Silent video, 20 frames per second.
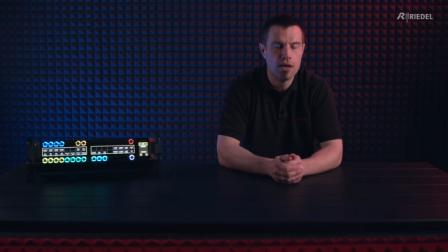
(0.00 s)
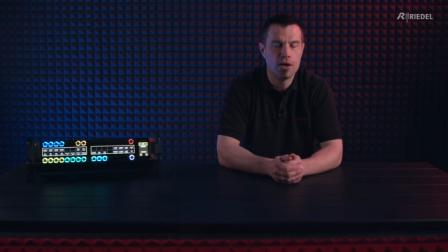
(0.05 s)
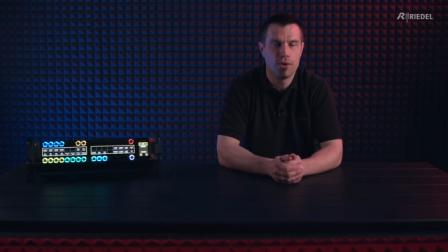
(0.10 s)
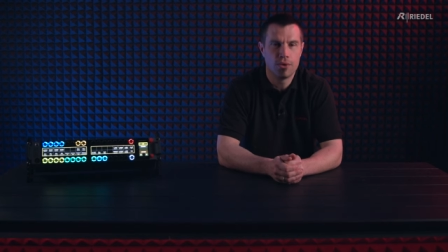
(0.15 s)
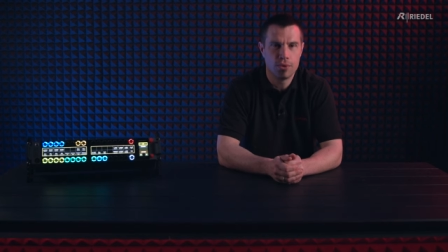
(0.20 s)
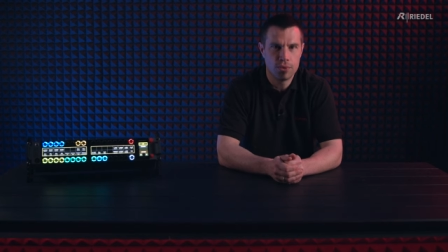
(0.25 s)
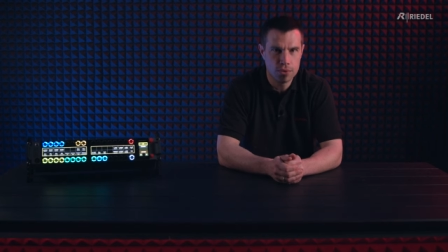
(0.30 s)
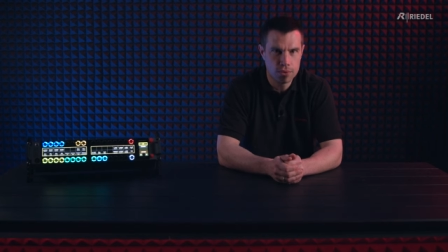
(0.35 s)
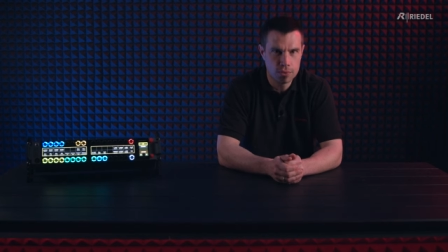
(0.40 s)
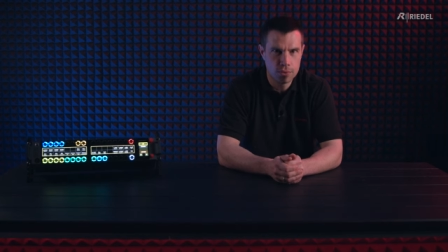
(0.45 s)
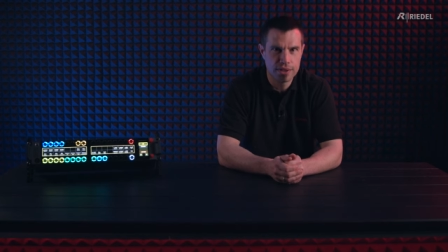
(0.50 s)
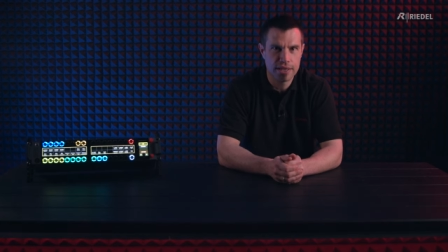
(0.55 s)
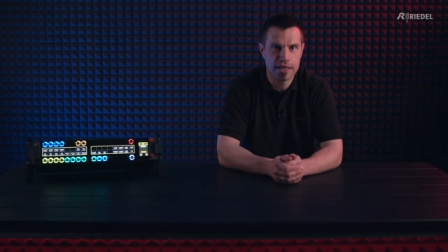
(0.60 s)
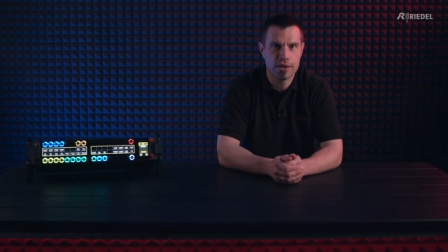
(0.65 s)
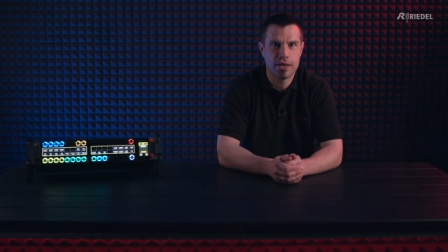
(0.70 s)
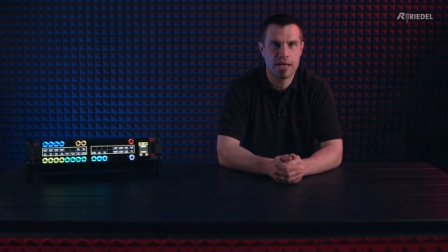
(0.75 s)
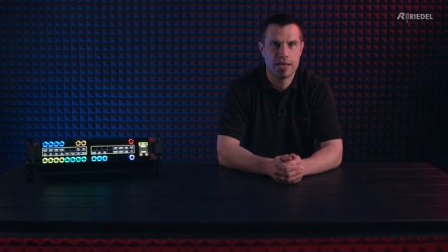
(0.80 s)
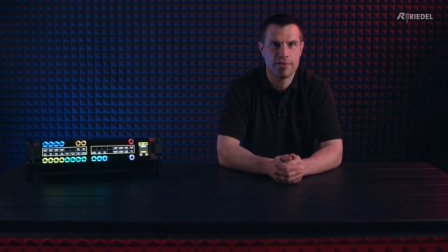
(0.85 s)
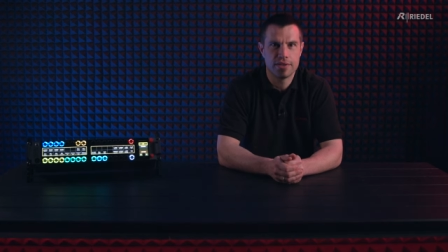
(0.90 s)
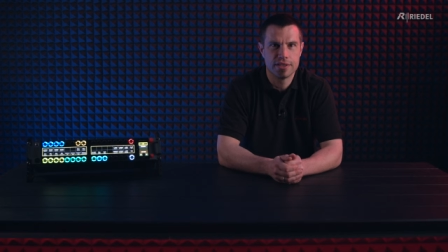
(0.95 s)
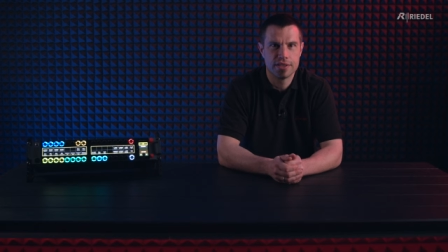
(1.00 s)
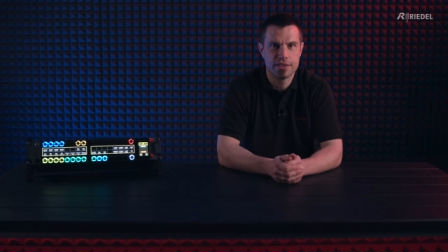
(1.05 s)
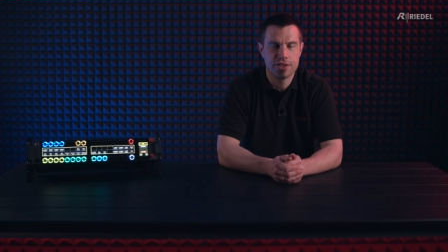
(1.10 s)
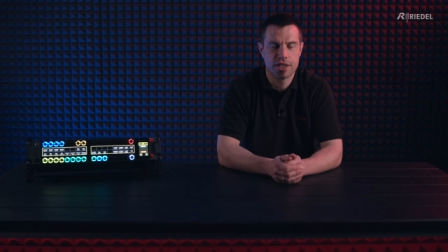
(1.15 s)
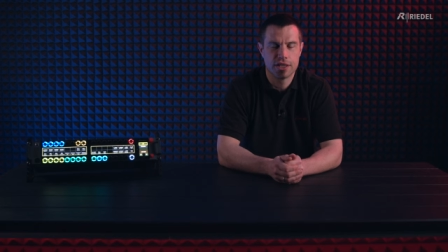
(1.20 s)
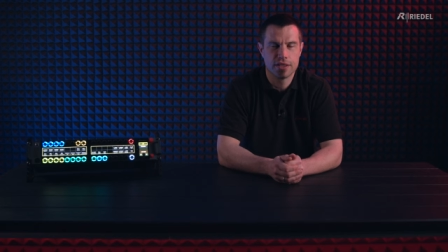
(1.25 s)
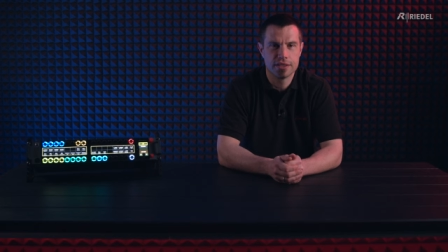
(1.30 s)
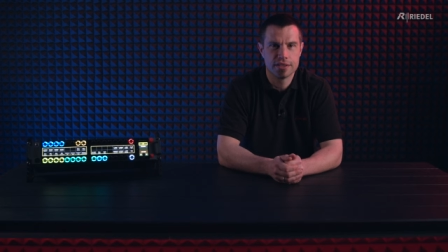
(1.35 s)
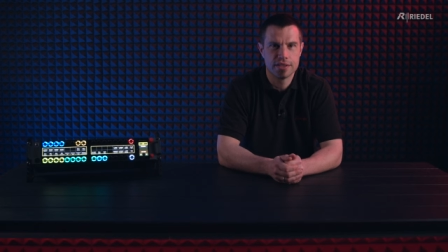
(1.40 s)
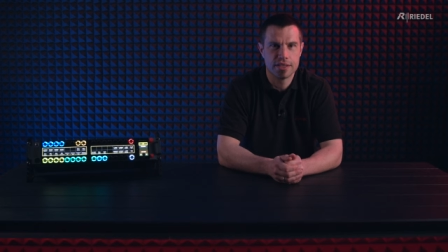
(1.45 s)
all without having to
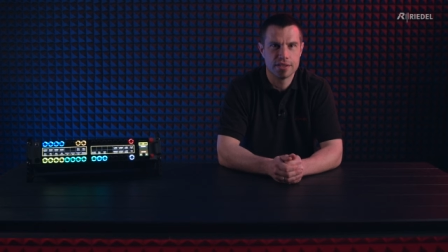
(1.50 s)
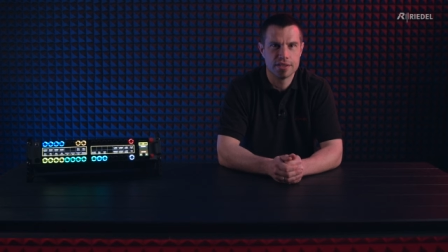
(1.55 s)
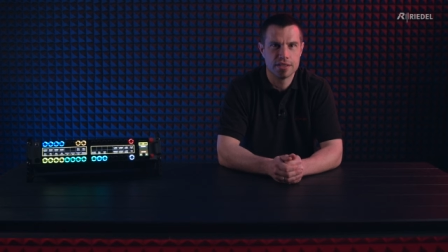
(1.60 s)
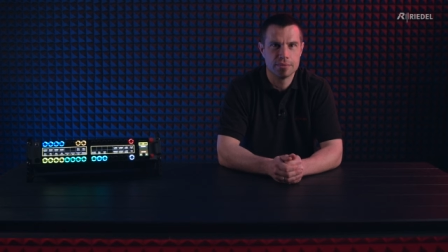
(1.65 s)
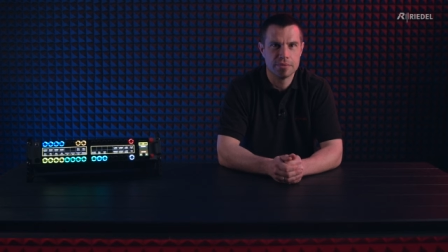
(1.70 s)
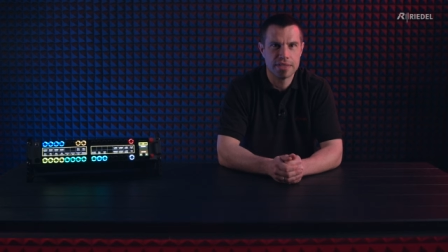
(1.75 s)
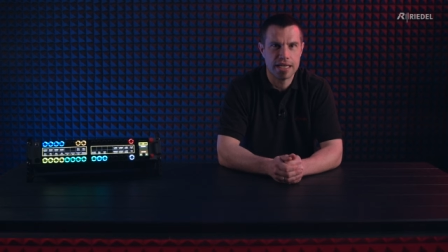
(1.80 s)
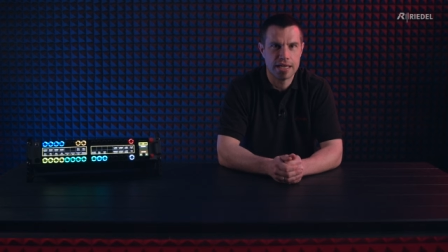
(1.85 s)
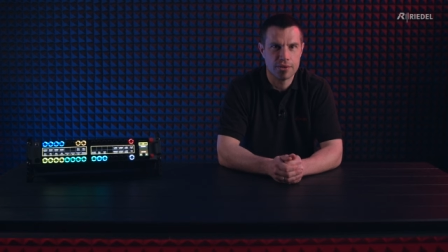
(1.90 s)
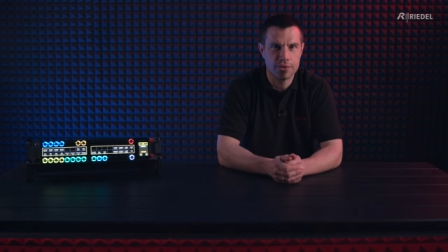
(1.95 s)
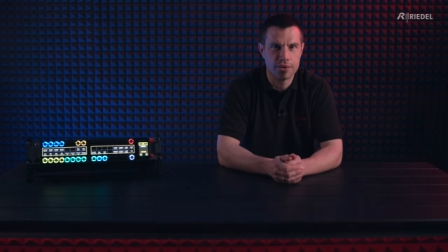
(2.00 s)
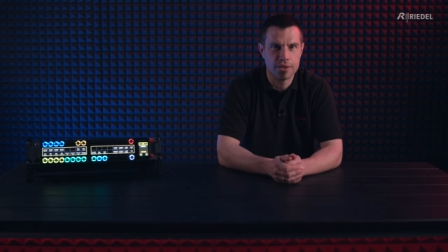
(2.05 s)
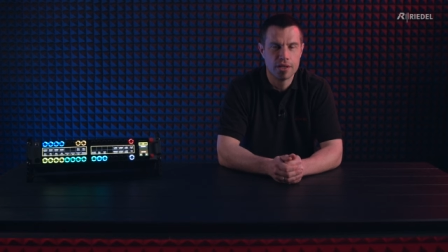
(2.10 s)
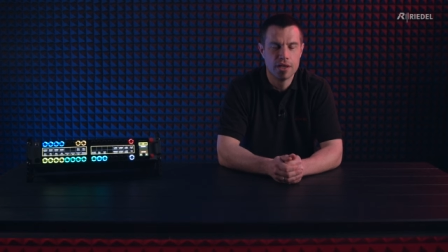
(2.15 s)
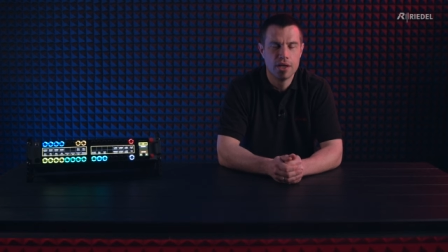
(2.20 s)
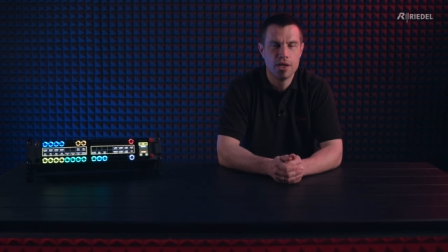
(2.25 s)
shut the system down.